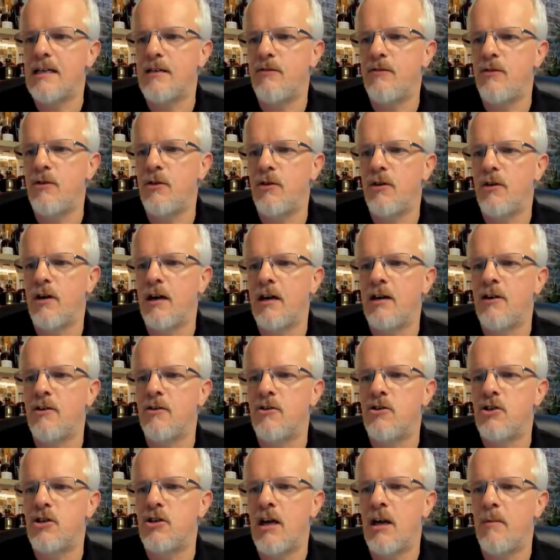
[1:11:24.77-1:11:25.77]
if you're in
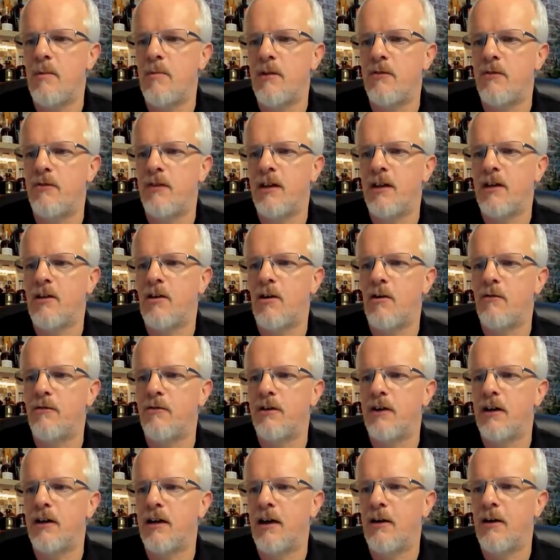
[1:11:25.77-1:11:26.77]
good shape. You're feeling
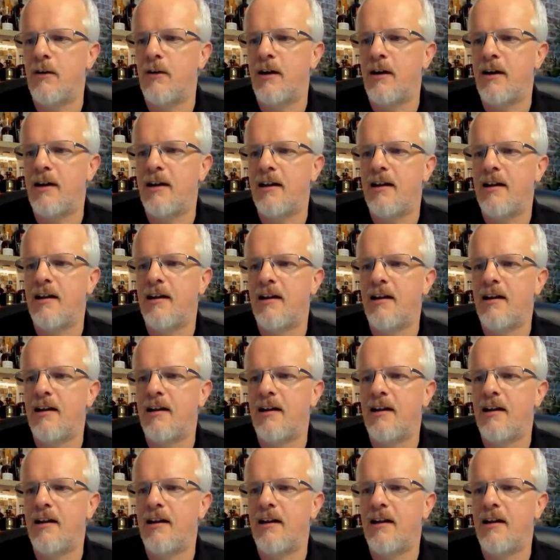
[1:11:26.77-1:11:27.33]
confident now, aren't you?